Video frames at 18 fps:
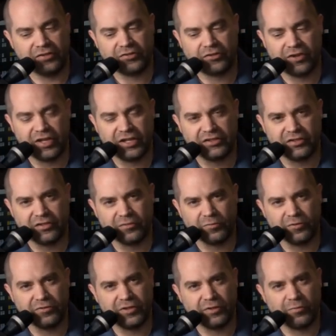they're trying to
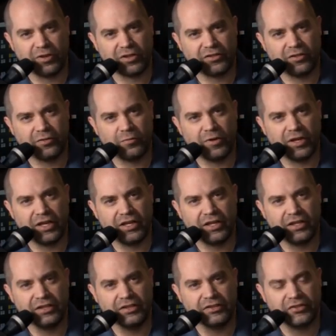really work their
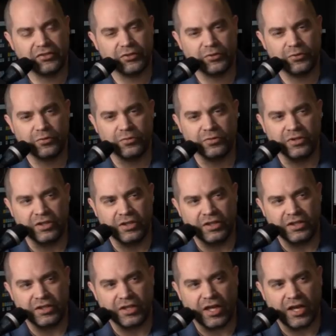way into
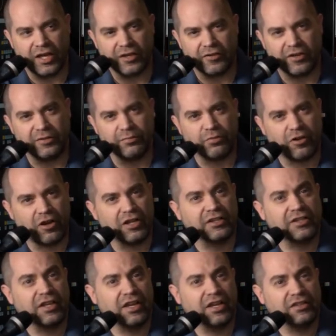the higher-end
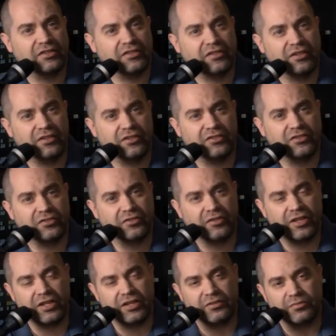broadcast
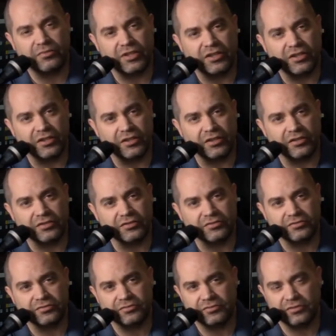industry. Uh,
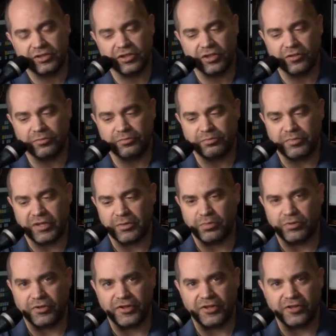you know,
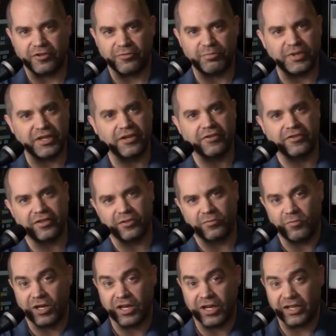people that are bigger
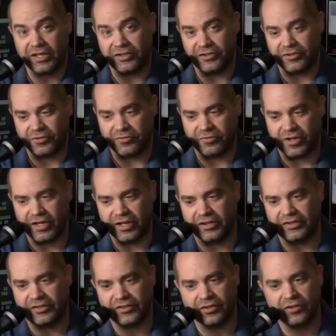than what I do,
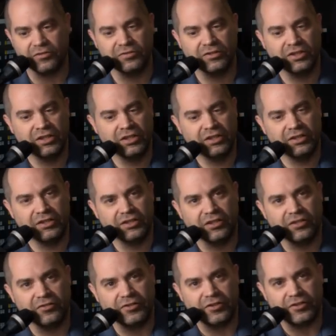right? So,
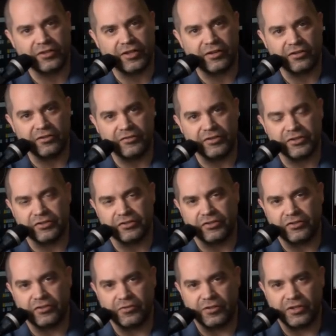you know, your
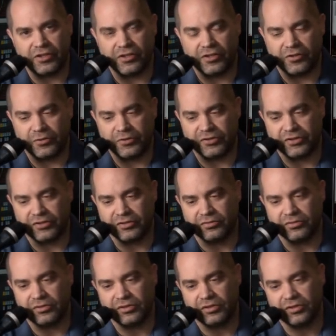television studios
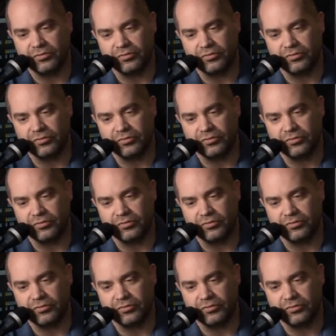and